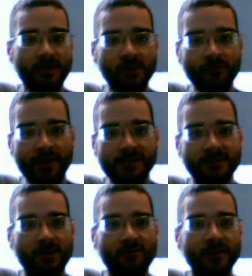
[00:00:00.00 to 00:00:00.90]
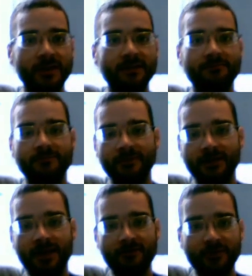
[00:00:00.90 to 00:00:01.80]
We raised a lot of money.
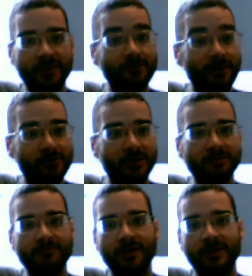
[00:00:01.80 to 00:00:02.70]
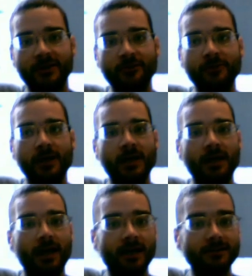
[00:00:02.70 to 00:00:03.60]
Everybody, well done. Thank you,
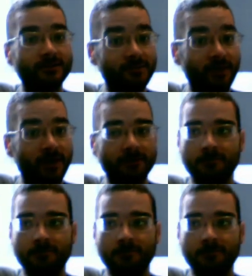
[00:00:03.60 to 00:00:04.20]
and goodbye.